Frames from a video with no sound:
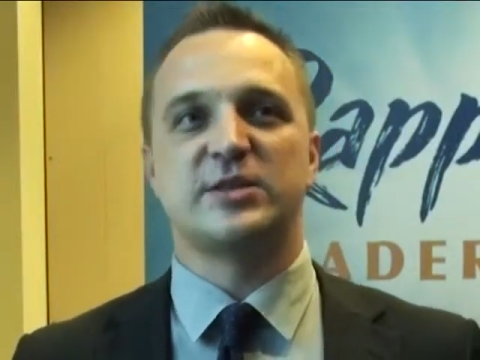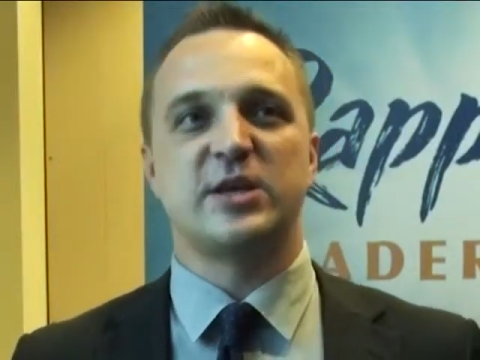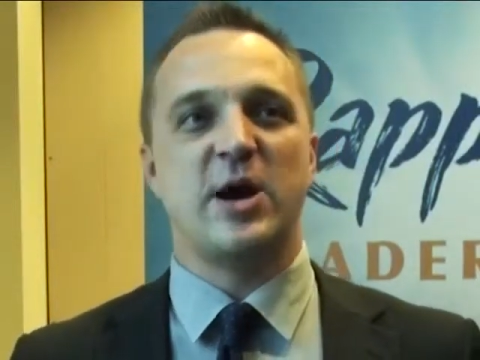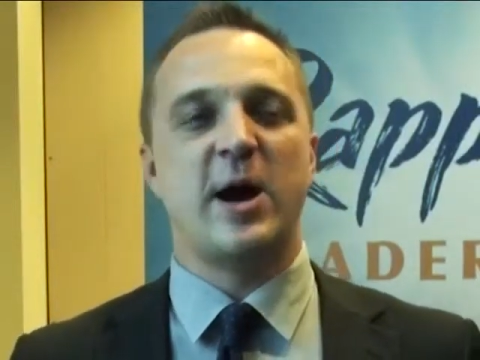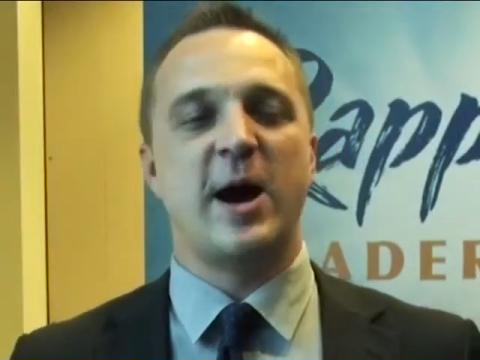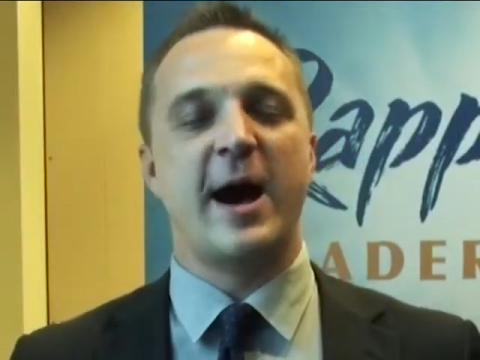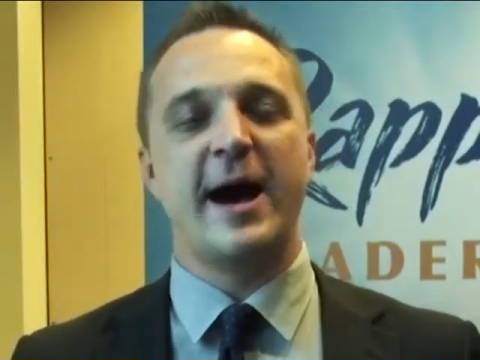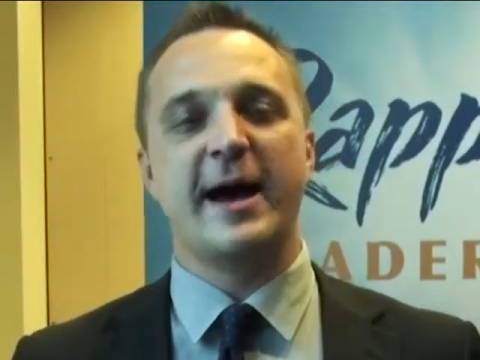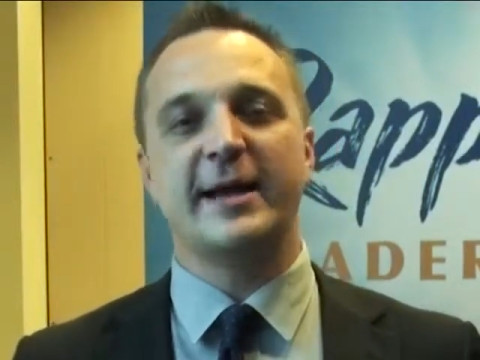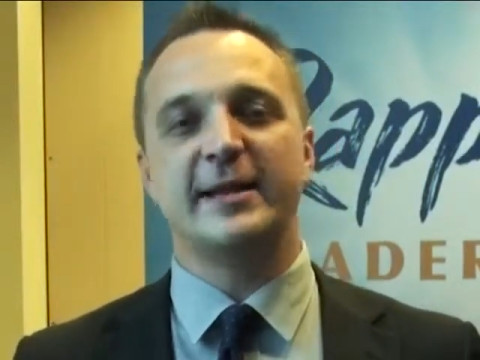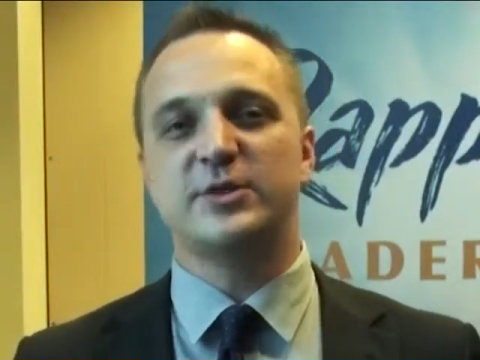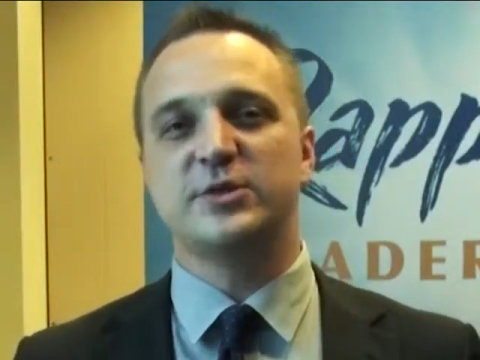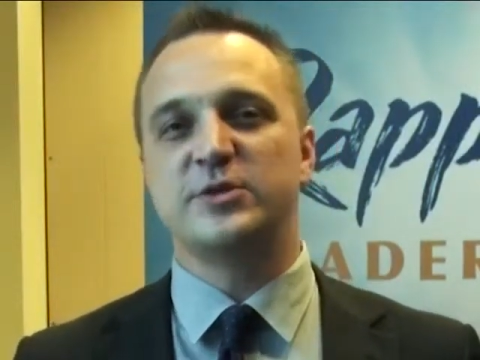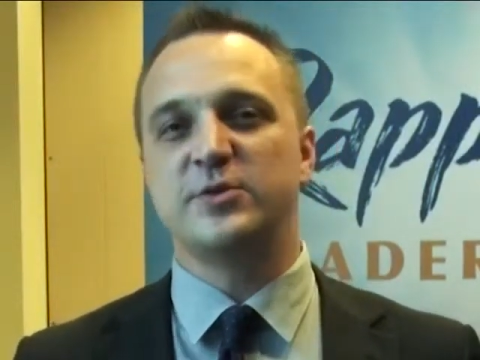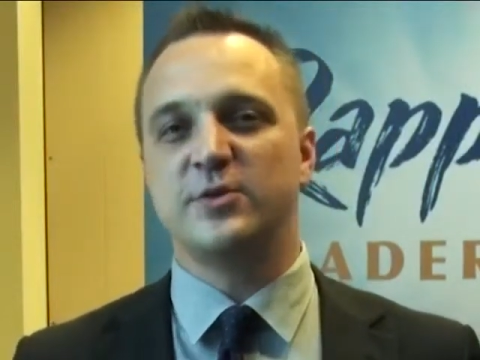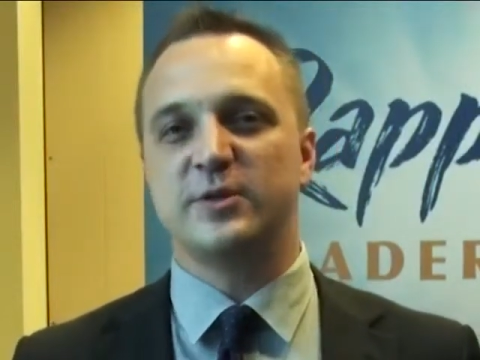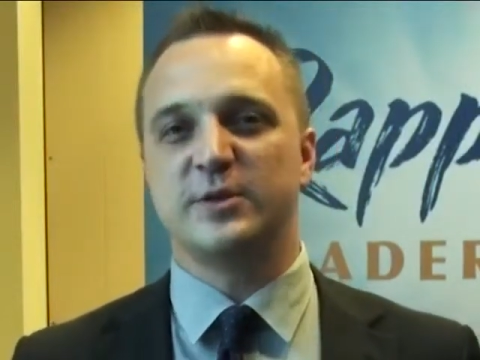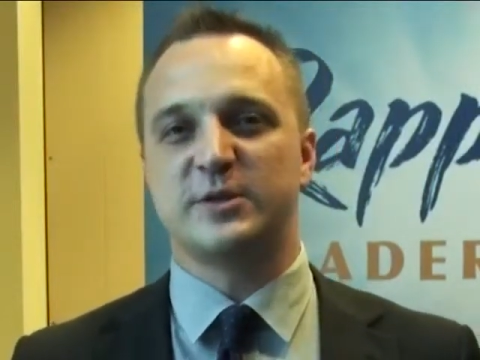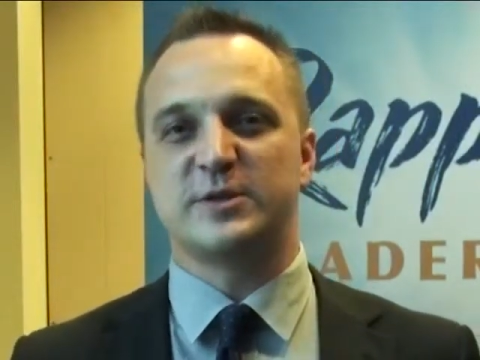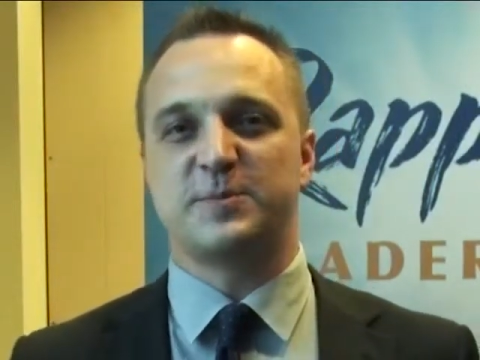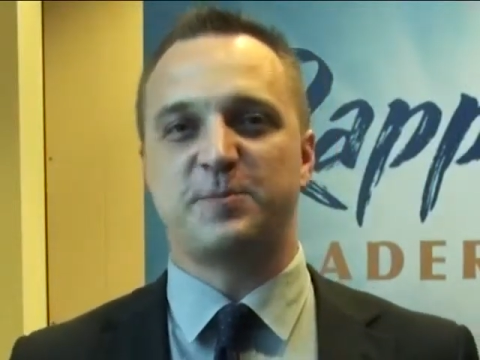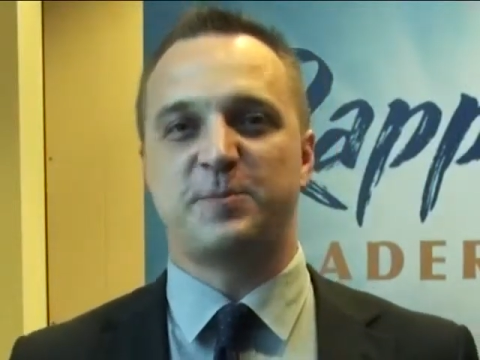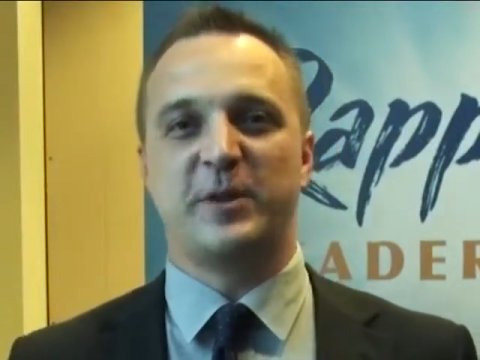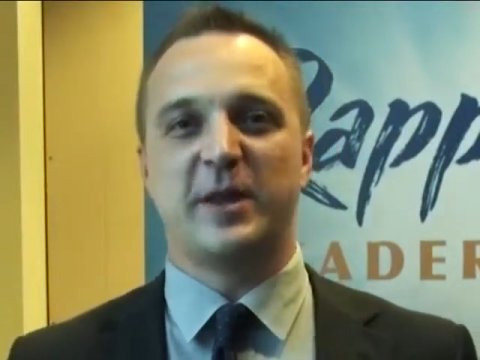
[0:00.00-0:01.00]
hard to
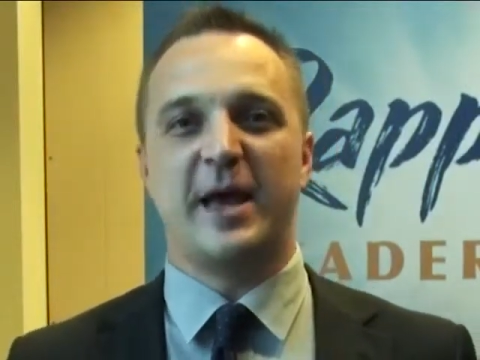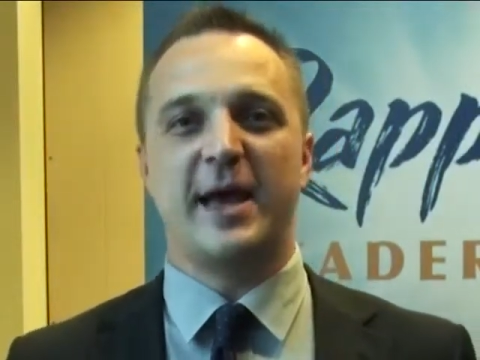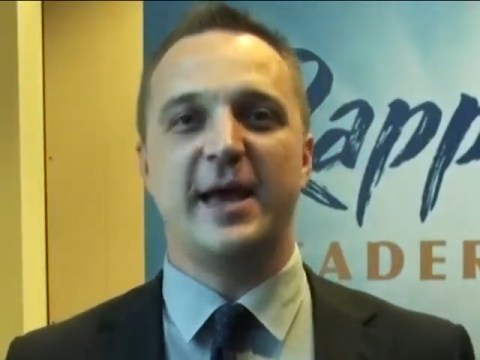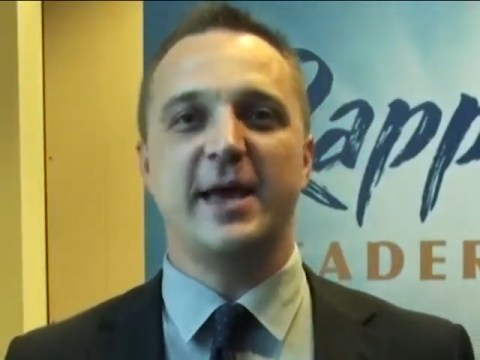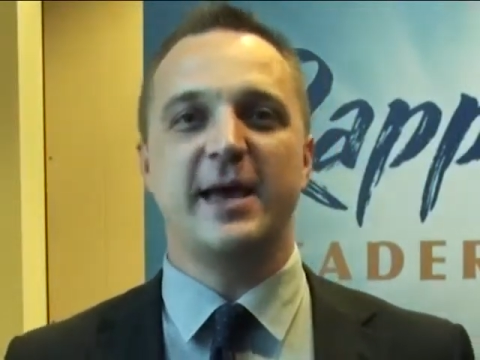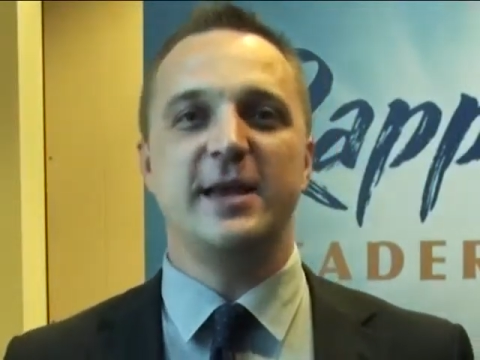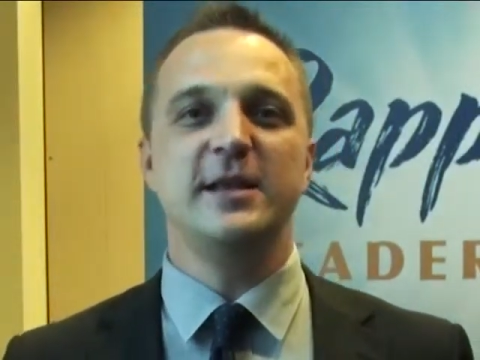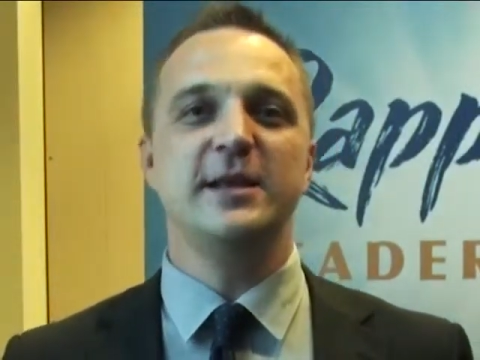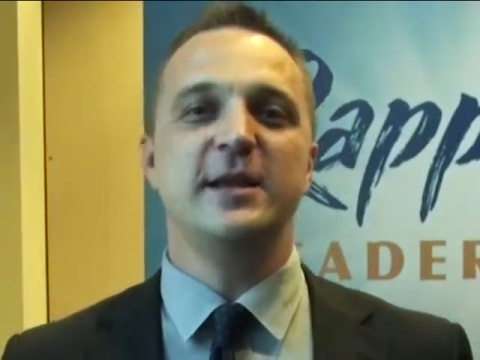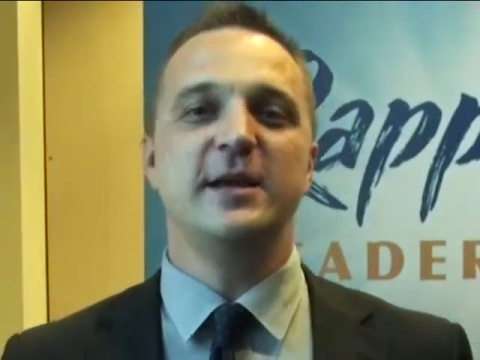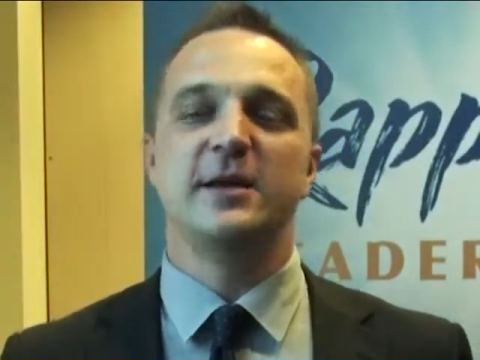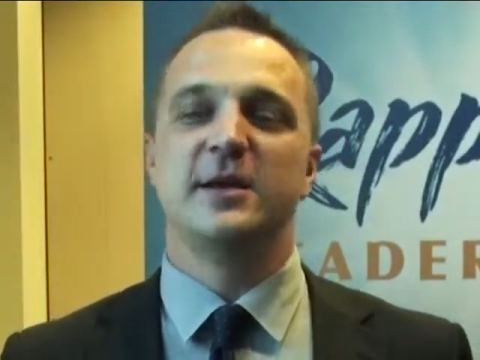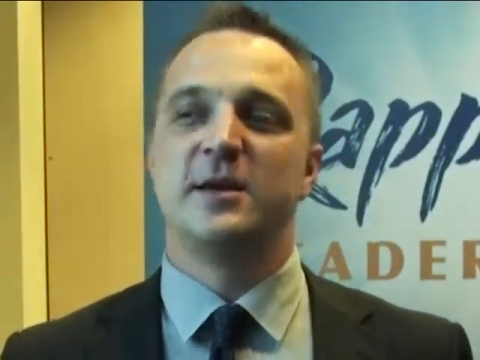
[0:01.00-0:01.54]
explain,